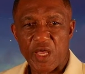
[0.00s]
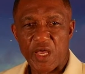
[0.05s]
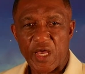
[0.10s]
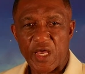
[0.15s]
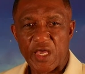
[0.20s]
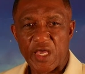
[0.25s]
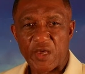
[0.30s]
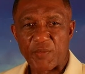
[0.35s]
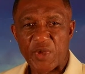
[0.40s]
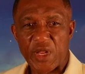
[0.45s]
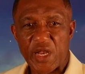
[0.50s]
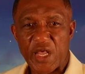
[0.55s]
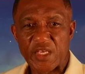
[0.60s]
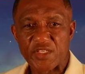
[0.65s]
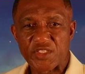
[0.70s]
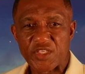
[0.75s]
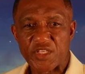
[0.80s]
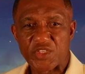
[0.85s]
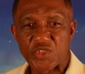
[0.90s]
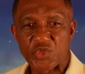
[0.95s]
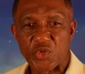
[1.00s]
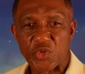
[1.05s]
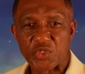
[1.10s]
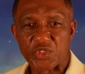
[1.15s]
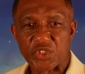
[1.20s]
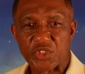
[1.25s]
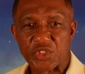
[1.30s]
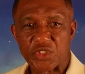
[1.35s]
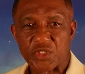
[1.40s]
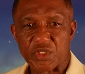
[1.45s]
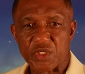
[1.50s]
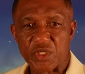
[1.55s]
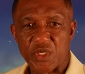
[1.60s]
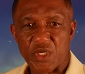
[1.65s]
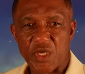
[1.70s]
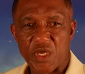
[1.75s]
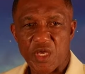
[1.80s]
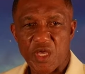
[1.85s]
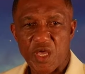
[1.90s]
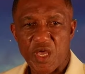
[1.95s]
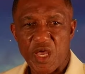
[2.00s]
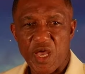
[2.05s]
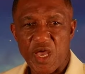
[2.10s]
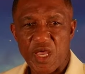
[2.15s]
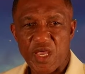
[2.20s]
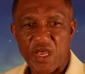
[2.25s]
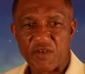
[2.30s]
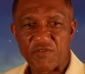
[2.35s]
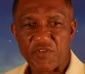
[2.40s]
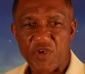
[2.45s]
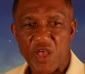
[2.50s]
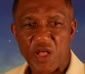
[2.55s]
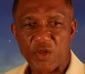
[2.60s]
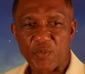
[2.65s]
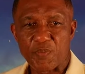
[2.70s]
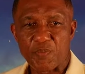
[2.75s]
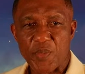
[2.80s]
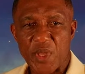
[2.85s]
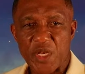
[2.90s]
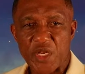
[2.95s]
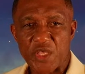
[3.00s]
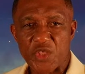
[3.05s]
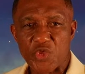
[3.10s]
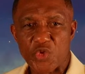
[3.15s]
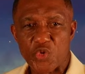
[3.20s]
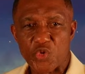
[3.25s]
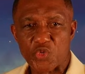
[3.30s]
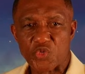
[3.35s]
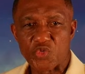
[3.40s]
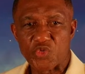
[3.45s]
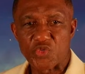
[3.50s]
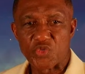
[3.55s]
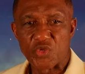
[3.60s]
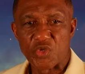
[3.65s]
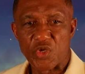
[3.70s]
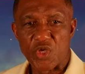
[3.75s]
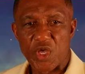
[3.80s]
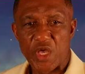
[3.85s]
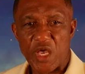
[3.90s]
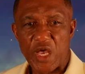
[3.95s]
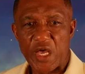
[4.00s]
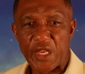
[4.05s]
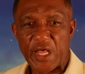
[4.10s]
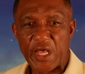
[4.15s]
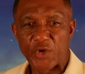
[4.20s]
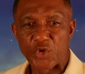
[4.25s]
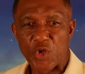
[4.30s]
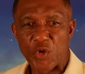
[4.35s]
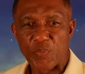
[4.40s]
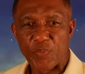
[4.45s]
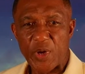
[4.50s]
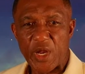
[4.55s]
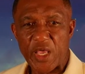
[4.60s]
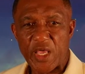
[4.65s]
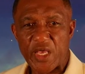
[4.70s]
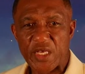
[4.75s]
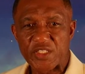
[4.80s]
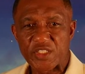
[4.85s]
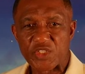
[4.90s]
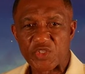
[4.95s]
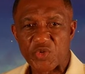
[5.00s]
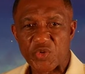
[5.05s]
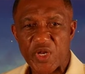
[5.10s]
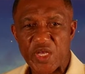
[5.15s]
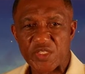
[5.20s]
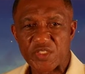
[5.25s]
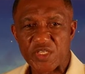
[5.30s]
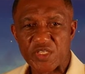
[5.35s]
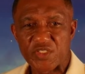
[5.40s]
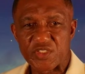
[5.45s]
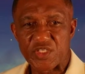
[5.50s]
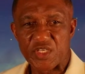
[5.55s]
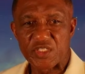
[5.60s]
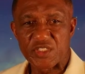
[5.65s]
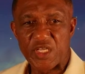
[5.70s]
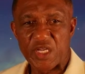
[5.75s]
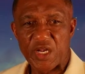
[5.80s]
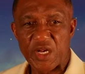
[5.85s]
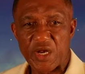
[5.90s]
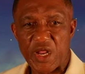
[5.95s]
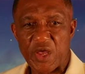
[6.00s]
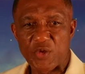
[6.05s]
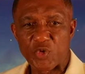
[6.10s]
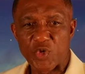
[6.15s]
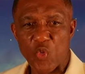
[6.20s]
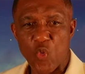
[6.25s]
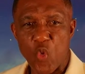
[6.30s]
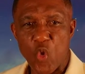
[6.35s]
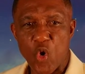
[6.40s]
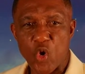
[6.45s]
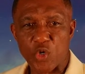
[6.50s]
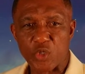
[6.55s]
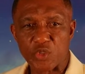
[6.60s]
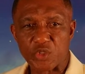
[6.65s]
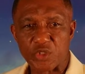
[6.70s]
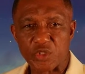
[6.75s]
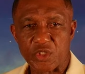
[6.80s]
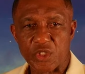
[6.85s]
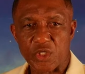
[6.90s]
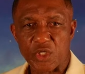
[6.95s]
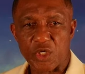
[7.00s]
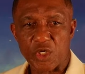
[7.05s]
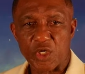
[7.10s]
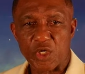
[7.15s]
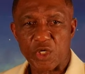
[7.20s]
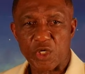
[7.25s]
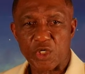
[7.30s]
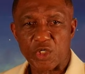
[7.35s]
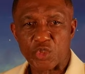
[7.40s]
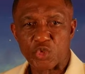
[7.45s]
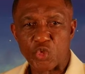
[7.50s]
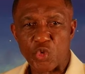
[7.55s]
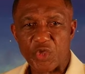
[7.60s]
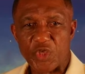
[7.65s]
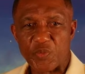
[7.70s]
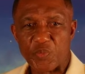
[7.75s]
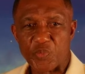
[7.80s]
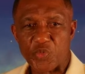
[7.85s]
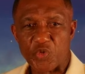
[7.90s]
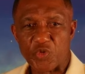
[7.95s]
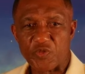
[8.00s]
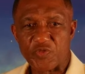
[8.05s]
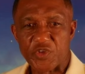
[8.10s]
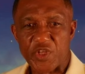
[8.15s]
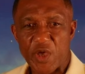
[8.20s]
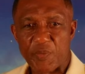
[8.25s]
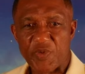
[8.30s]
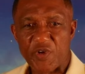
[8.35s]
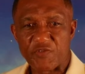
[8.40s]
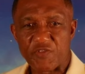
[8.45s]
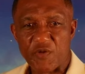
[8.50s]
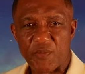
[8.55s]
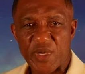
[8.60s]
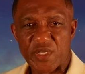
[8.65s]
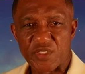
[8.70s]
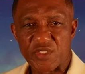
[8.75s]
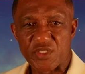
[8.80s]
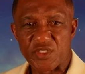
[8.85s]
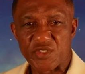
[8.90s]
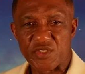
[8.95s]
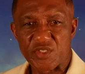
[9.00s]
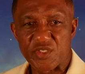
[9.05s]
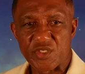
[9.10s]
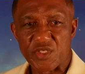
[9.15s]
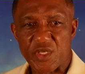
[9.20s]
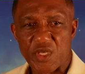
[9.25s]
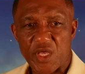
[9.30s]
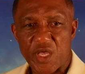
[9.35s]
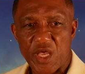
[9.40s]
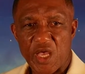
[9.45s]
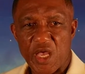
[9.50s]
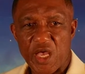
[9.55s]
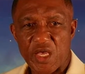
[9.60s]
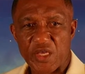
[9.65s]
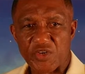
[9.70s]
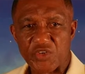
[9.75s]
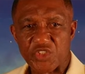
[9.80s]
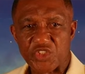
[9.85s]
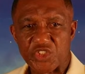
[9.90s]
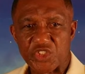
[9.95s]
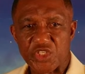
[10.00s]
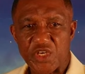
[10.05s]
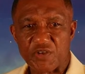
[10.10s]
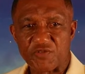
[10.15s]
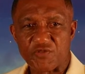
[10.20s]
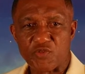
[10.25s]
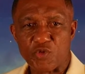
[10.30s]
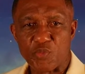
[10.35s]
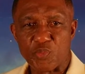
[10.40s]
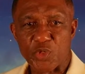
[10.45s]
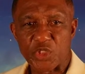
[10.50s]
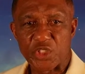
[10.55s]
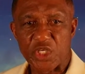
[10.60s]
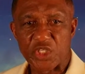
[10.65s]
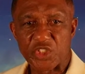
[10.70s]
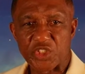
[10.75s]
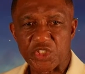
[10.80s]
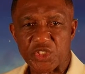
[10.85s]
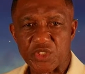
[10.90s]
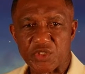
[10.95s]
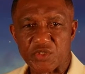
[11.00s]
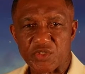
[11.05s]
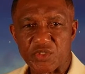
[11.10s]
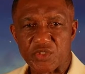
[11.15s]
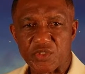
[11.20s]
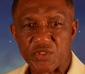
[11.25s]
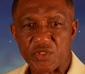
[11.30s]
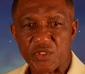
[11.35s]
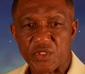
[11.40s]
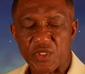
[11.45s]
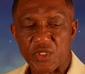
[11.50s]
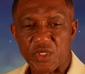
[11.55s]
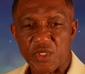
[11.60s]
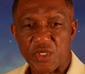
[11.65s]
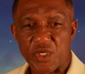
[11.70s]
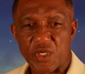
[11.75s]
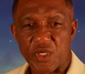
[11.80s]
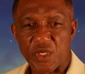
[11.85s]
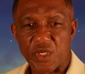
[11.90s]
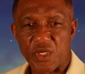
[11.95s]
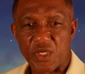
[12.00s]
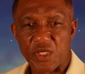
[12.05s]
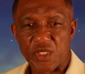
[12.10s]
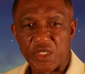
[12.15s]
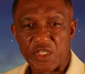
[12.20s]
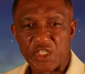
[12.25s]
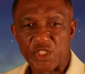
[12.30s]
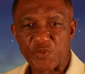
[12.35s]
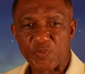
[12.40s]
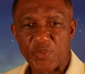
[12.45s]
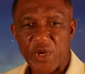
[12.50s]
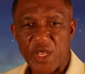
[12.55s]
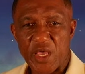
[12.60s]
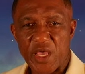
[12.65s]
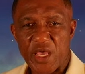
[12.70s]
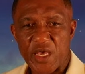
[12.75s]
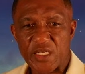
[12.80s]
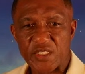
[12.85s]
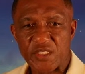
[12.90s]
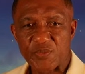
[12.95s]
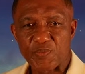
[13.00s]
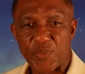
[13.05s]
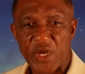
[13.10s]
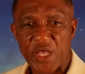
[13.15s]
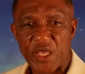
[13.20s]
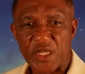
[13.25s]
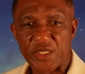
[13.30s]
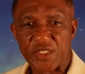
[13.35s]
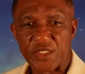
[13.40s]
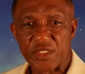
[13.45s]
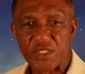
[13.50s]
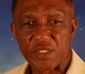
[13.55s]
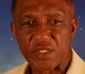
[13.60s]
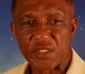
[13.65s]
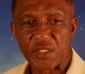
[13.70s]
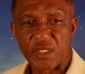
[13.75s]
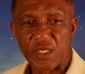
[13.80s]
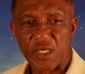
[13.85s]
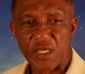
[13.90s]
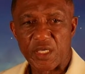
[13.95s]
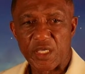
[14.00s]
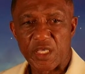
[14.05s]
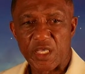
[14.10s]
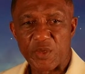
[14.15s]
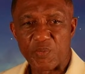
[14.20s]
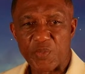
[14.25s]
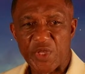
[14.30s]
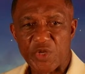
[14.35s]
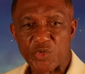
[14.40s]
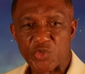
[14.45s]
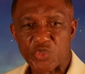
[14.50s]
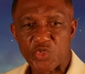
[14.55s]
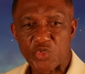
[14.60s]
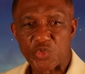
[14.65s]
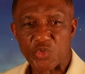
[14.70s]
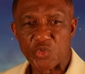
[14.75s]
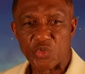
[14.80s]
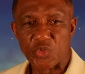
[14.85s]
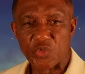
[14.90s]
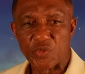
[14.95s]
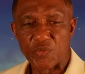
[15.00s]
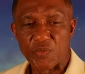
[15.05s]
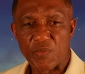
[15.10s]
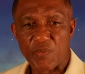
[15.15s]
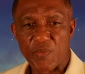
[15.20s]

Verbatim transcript: I am a licensed coach. I have helped many youth and adult players in United States and around the world to improve their performances and reach their full potentials. These players played in middle school,